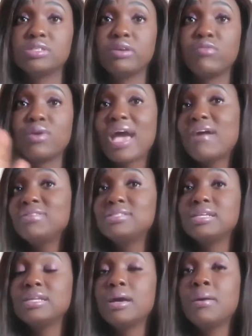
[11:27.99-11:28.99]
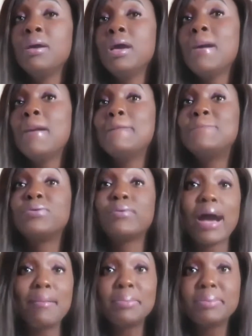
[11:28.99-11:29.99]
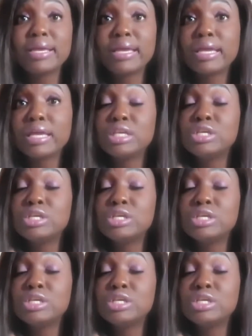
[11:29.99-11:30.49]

So if you haven't seen them, probably,